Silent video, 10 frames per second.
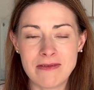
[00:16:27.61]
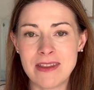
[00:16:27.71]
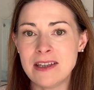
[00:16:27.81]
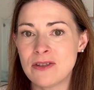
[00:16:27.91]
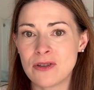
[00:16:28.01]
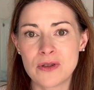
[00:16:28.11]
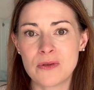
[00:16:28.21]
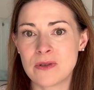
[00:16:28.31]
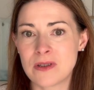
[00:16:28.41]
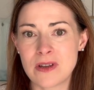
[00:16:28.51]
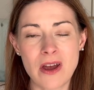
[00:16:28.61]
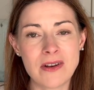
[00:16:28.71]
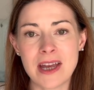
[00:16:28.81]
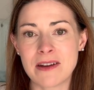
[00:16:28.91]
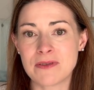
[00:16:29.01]
these shorts
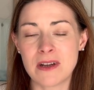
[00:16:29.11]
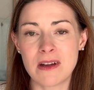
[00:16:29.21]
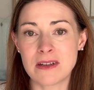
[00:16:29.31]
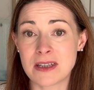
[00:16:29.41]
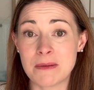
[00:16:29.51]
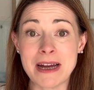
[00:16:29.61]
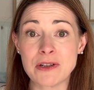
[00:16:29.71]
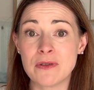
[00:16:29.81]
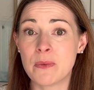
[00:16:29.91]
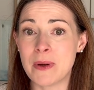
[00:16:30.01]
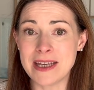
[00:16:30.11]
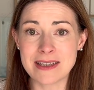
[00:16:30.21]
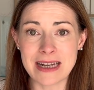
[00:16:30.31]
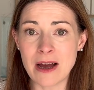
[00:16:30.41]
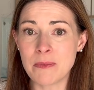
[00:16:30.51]
only have to last a matter of weeks
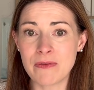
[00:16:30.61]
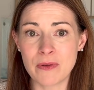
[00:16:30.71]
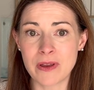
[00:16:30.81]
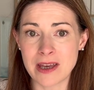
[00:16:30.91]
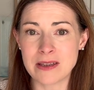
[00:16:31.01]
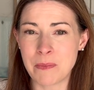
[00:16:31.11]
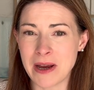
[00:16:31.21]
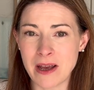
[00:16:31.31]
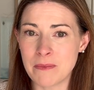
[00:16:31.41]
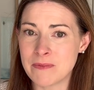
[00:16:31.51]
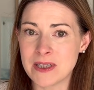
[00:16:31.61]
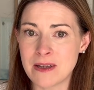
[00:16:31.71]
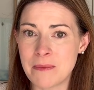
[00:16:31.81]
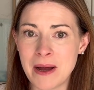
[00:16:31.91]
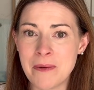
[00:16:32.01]
now before the kids break up for
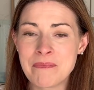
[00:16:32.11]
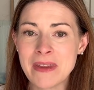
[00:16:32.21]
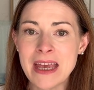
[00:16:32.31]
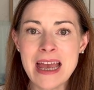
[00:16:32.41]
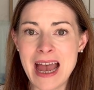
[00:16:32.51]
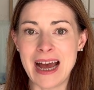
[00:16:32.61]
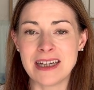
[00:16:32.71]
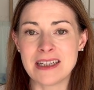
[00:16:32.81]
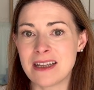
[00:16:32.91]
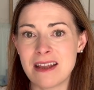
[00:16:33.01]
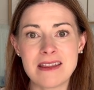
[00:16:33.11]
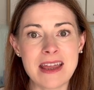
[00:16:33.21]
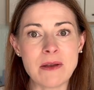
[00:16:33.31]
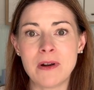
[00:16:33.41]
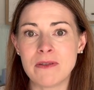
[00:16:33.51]
summer, and
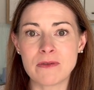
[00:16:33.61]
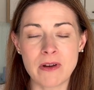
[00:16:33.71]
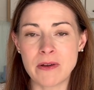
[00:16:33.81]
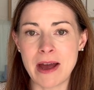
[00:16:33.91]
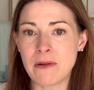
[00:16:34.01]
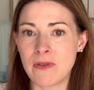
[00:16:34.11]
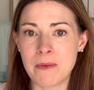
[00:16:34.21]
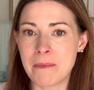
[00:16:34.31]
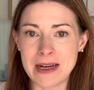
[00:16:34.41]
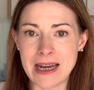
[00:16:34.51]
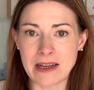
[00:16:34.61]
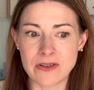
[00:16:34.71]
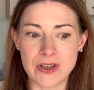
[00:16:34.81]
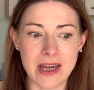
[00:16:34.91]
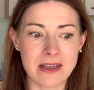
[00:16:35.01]
they will have grown out of them by
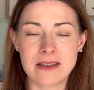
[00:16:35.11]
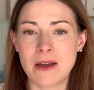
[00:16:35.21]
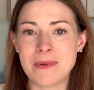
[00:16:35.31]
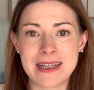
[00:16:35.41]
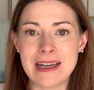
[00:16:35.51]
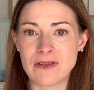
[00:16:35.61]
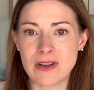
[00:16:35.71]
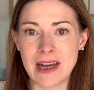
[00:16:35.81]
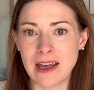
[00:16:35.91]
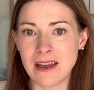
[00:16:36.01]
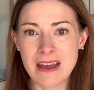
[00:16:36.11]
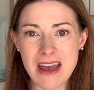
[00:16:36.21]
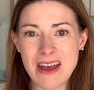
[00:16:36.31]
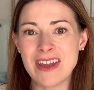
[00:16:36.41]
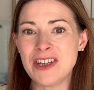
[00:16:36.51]
next year. So it's literally,
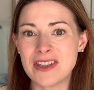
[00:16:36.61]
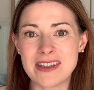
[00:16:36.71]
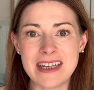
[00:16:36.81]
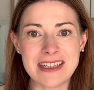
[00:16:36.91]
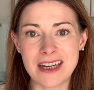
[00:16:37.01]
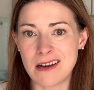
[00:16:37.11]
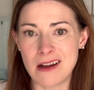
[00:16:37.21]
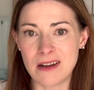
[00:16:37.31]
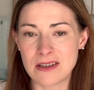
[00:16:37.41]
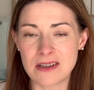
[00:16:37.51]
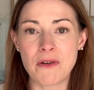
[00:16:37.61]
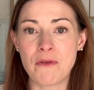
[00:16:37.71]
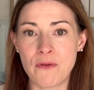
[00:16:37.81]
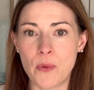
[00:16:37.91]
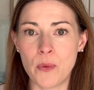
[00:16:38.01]
they just need to last
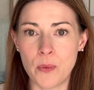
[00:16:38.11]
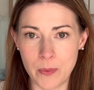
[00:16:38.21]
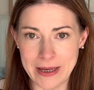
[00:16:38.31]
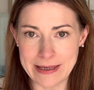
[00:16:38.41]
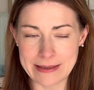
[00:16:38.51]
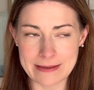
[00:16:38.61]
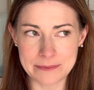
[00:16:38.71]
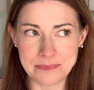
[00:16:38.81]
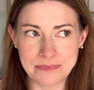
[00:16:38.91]
4 weeks.